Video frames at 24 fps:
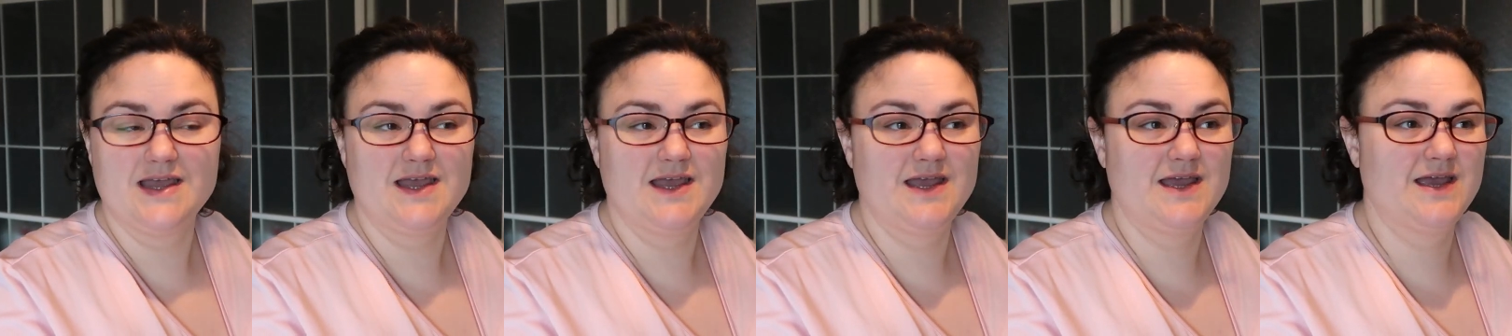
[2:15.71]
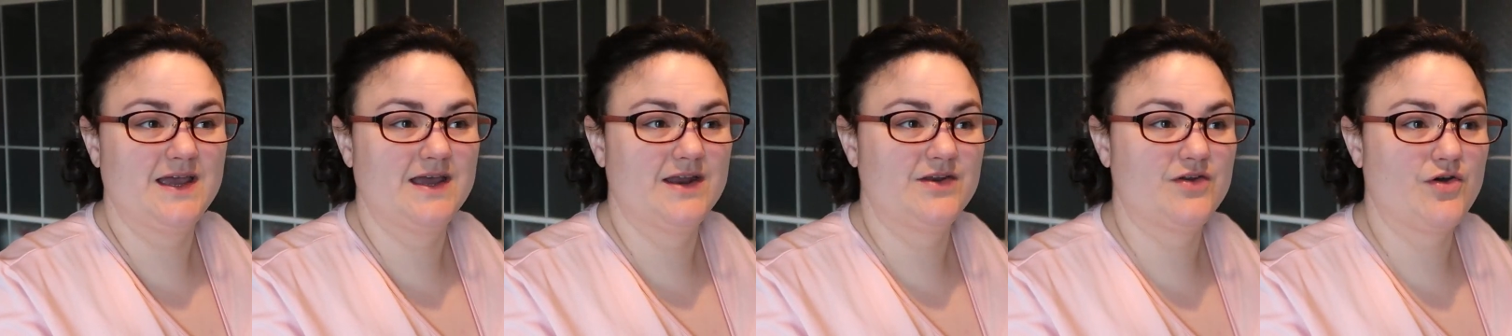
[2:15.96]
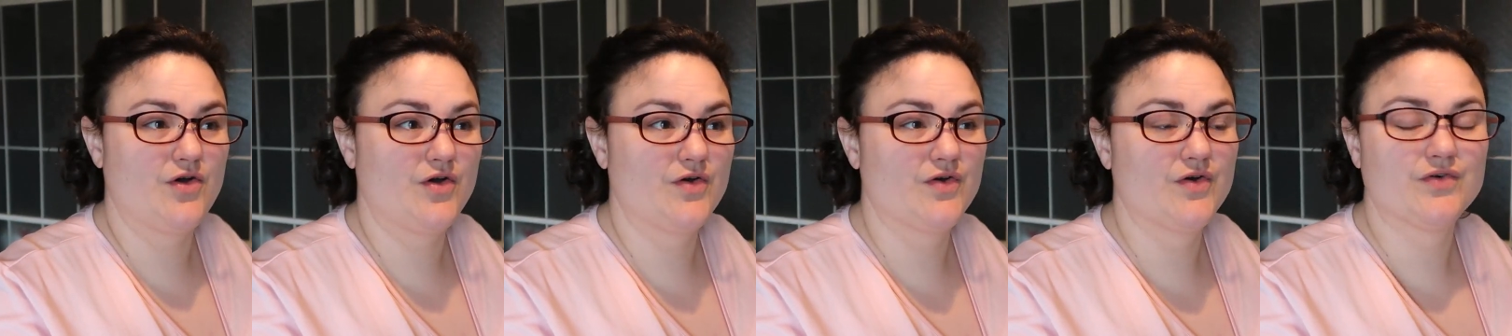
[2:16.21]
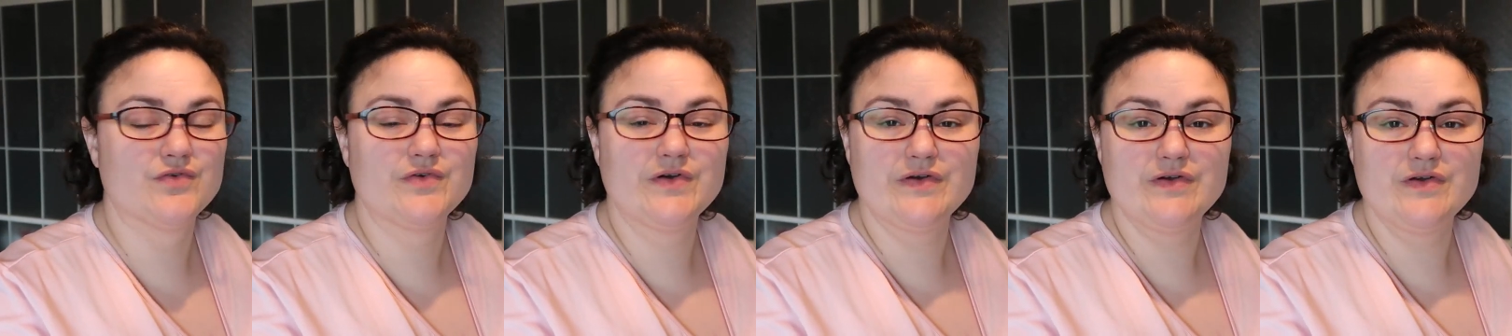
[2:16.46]
and
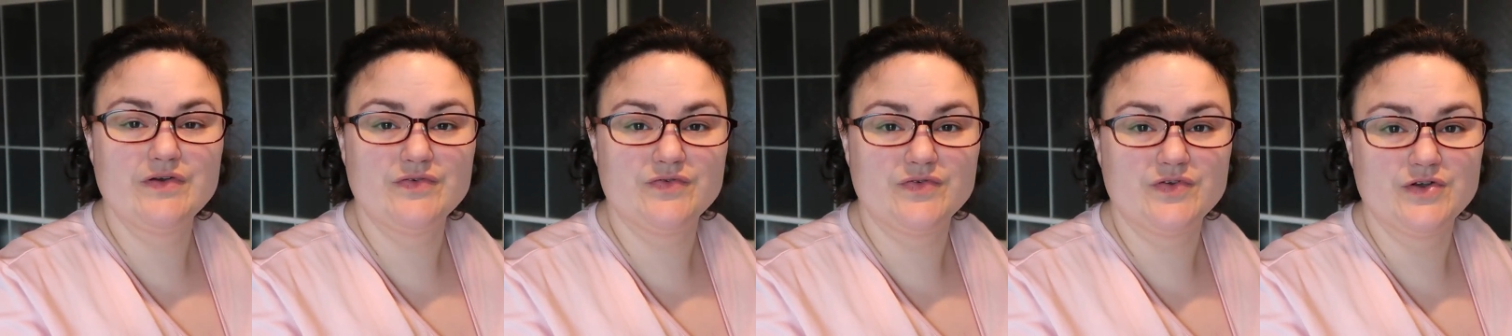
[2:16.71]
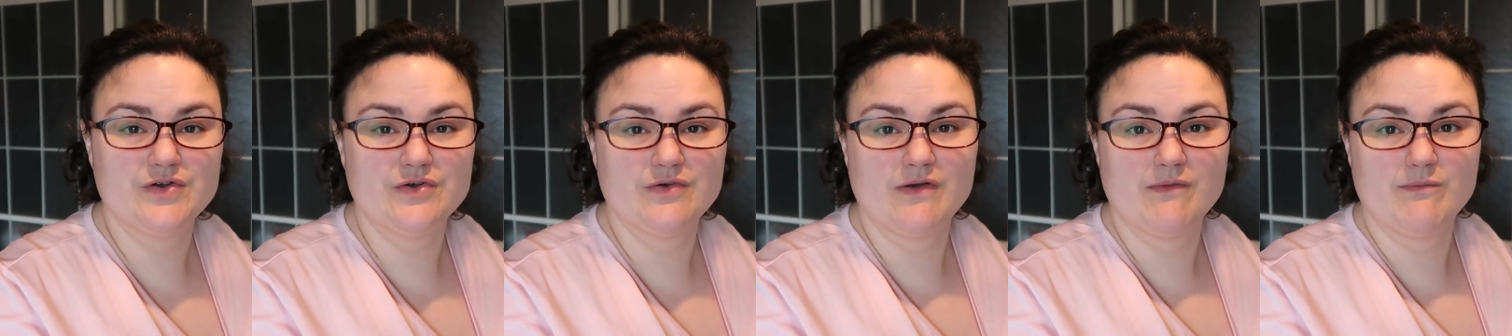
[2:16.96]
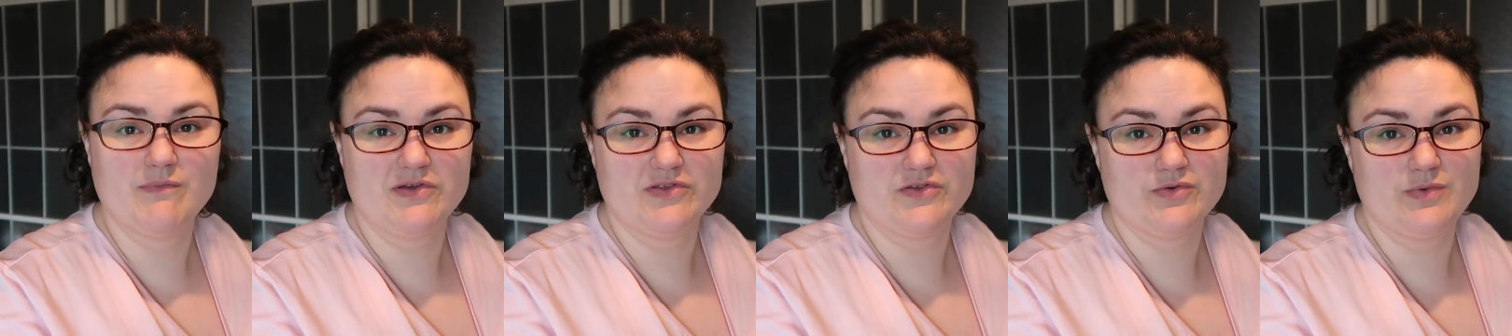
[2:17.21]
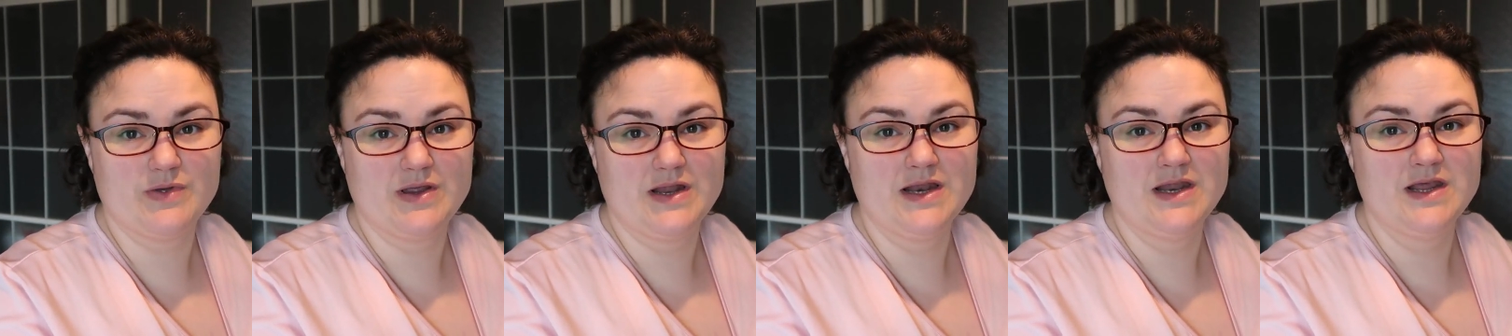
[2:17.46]
are very few in
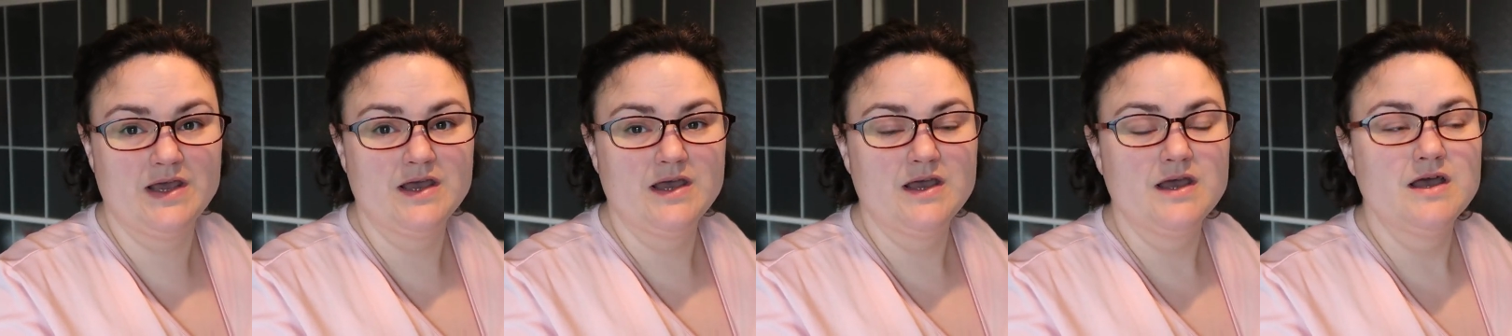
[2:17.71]
between,